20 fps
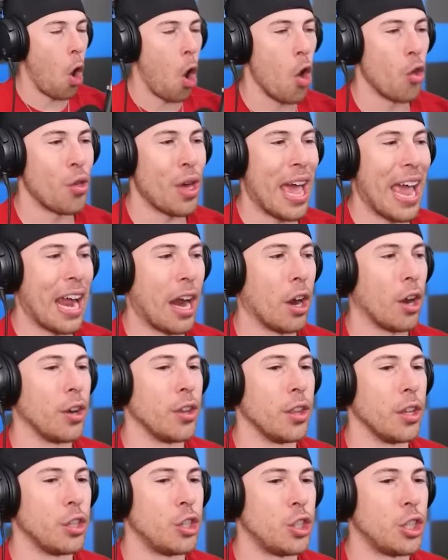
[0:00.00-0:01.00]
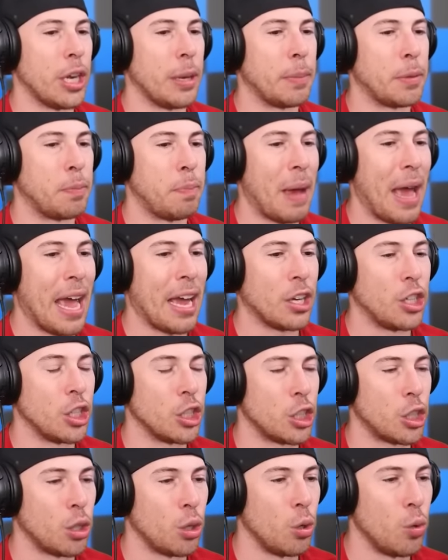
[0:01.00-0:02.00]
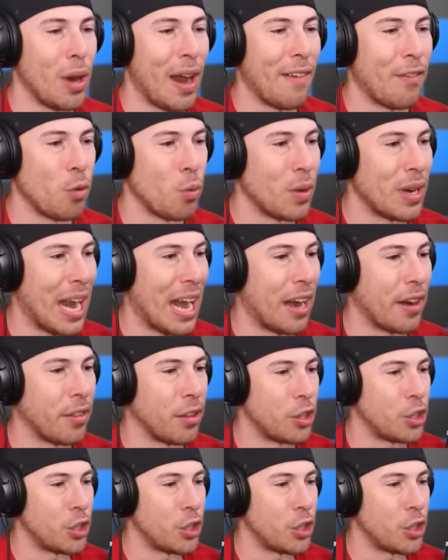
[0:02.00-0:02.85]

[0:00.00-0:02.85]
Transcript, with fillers: all the air in the chips bag just threw everyone out of the